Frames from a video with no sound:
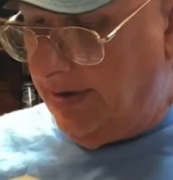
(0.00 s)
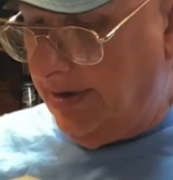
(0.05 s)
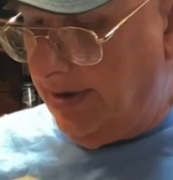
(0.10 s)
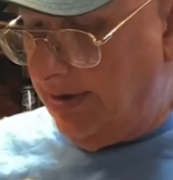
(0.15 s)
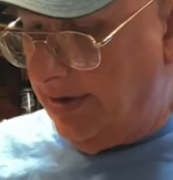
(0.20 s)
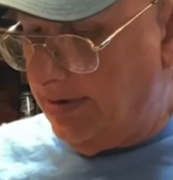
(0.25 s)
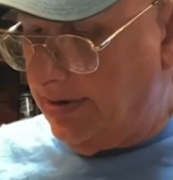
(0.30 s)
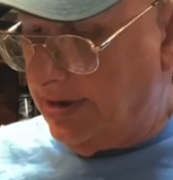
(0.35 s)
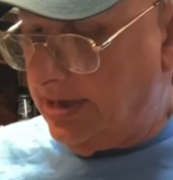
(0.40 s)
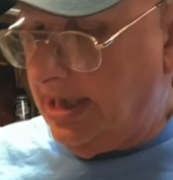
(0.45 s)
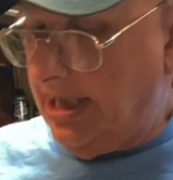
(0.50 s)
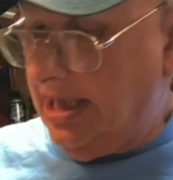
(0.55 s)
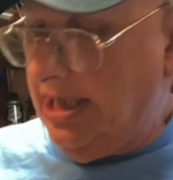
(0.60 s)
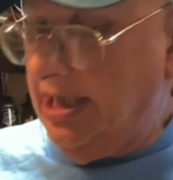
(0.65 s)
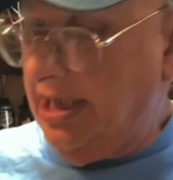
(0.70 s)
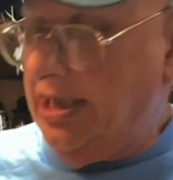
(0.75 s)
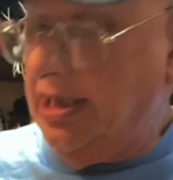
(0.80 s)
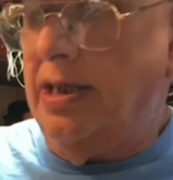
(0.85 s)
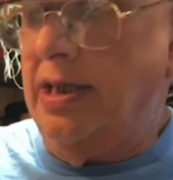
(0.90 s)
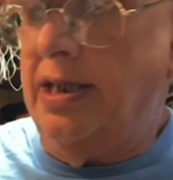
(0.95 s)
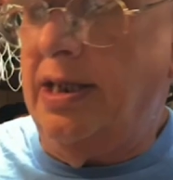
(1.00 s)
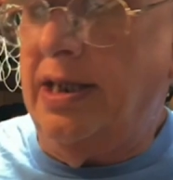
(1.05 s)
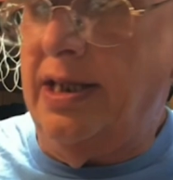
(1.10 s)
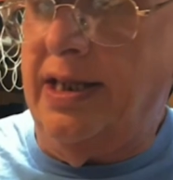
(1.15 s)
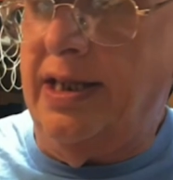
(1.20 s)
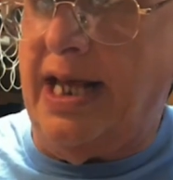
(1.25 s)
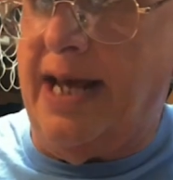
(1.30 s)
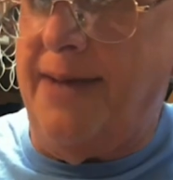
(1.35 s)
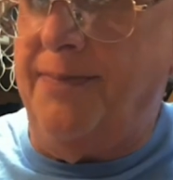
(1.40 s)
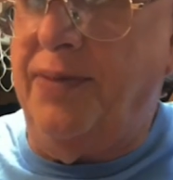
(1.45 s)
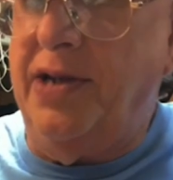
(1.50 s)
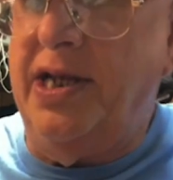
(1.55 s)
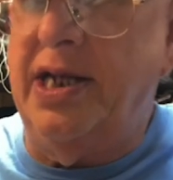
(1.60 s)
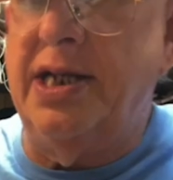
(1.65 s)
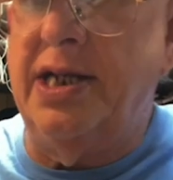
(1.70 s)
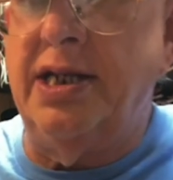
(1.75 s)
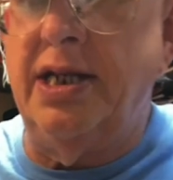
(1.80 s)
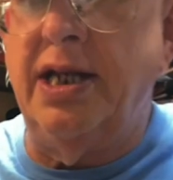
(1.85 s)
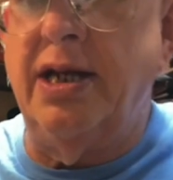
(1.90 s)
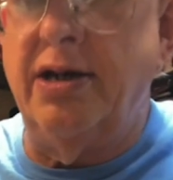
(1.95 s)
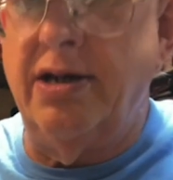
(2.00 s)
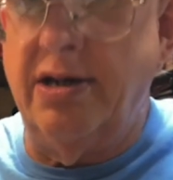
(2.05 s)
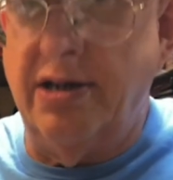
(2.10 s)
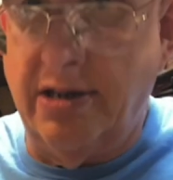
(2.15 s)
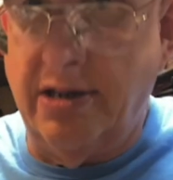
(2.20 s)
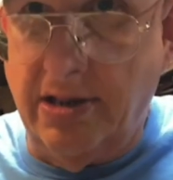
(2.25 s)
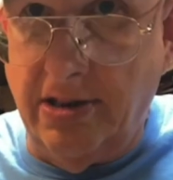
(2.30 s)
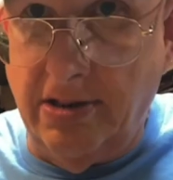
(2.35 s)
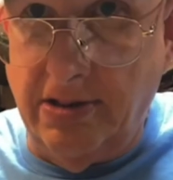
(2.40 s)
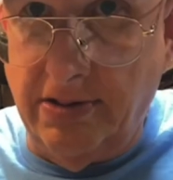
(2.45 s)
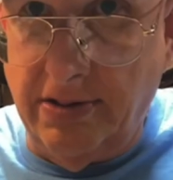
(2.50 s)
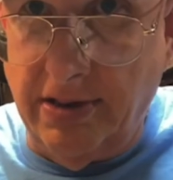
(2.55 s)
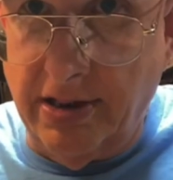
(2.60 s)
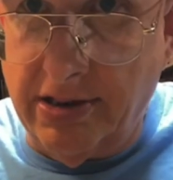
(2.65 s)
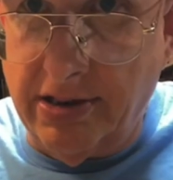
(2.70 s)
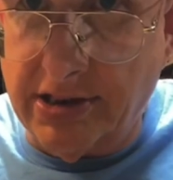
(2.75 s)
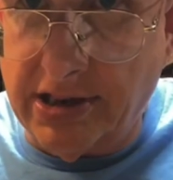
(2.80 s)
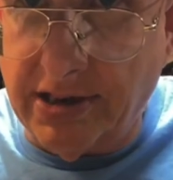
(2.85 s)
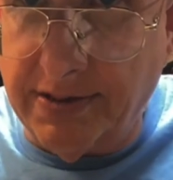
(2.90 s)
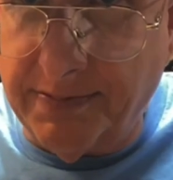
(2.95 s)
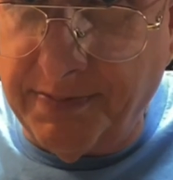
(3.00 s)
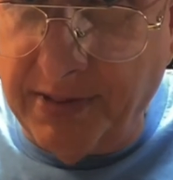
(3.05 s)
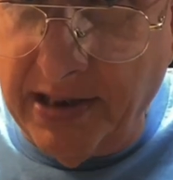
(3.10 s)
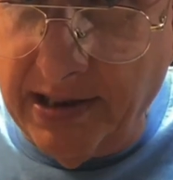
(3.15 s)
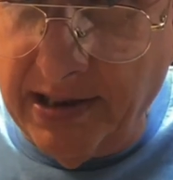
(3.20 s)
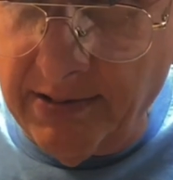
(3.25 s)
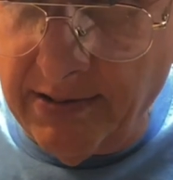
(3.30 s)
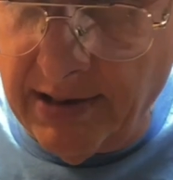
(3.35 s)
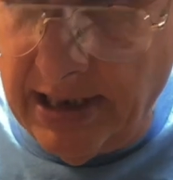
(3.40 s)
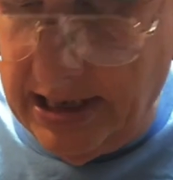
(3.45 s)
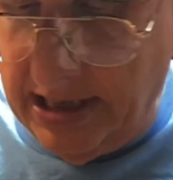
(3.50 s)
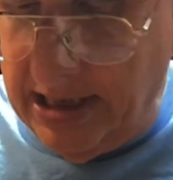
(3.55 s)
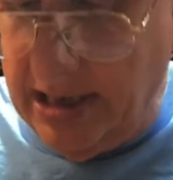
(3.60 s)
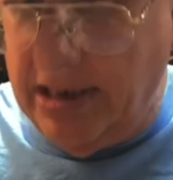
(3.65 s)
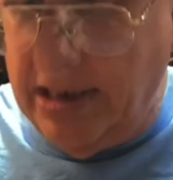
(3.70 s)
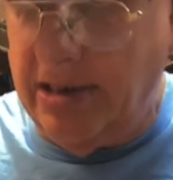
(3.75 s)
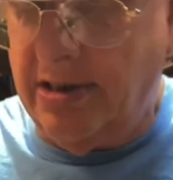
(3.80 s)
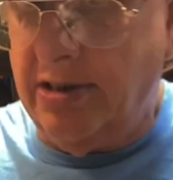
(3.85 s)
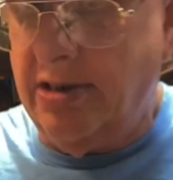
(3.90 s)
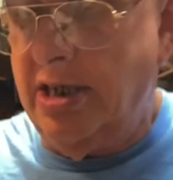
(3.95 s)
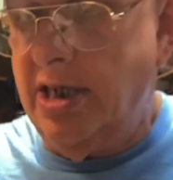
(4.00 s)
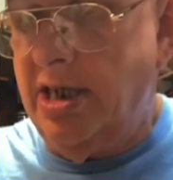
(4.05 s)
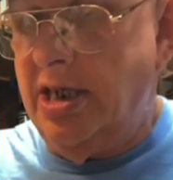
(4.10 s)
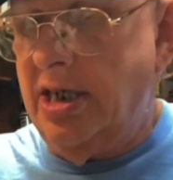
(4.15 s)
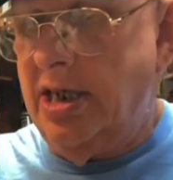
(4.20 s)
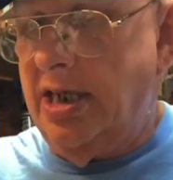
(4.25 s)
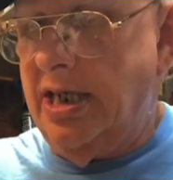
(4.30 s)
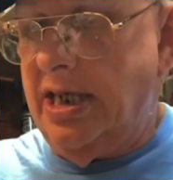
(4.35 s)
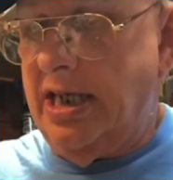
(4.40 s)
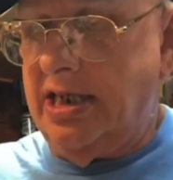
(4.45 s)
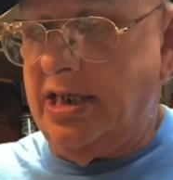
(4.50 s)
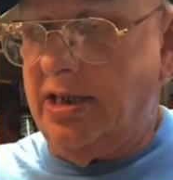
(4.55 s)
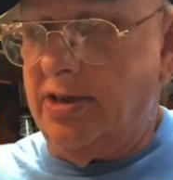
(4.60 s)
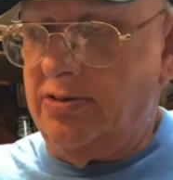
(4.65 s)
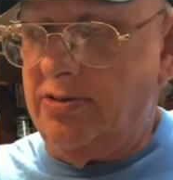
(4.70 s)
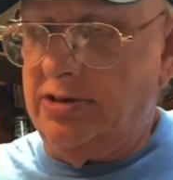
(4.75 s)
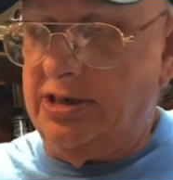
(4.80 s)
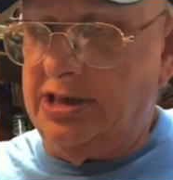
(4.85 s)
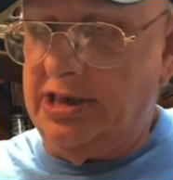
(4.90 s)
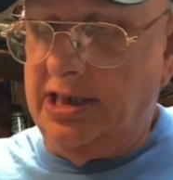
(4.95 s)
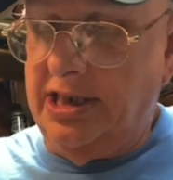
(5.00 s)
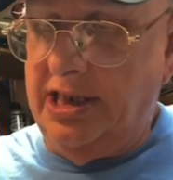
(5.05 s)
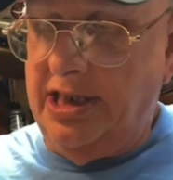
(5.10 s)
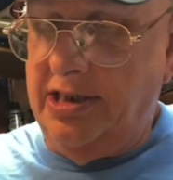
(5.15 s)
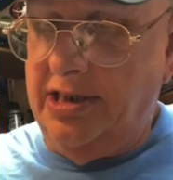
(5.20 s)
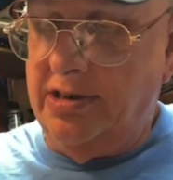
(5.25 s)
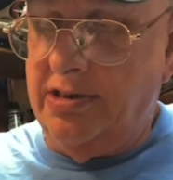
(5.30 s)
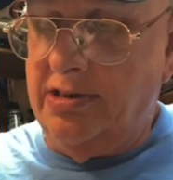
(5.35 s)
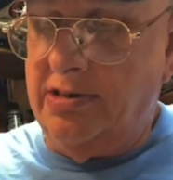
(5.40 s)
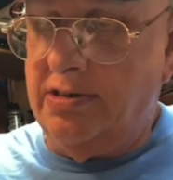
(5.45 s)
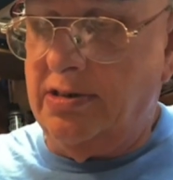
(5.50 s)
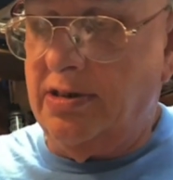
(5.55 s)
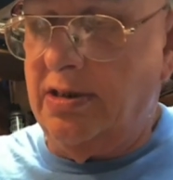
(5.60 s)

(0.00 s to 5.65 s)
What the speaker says: there's that pin there. There's a pin right there that goes in here,